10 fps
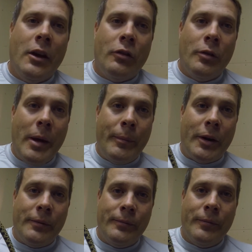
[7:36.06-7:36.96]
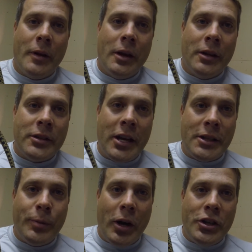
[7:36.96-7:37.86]
remember,
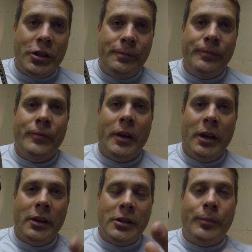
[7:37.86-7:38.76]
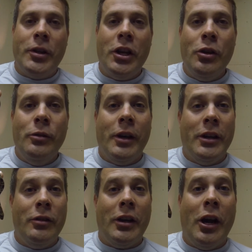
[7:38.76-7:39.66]
Snakespiration, it's up to you,
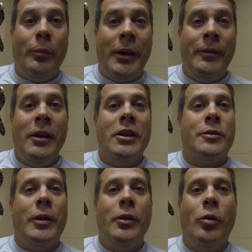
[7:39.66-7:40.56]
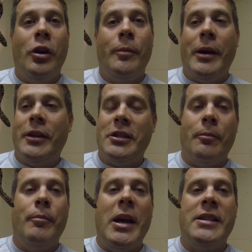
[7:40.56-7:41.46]
and you can help me spread the word about these
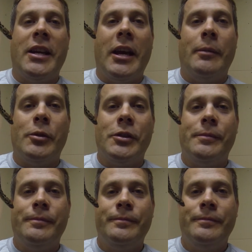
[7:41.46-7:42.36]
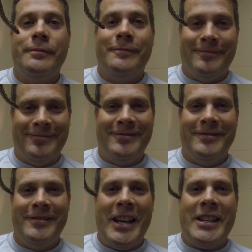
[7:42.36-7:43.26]
amazing animals.
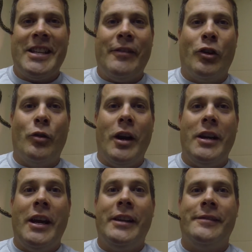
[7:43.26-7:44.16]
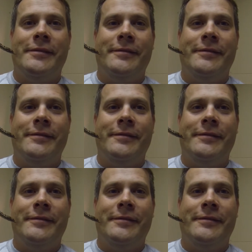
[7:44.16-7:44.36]
Thanks. Have a great night.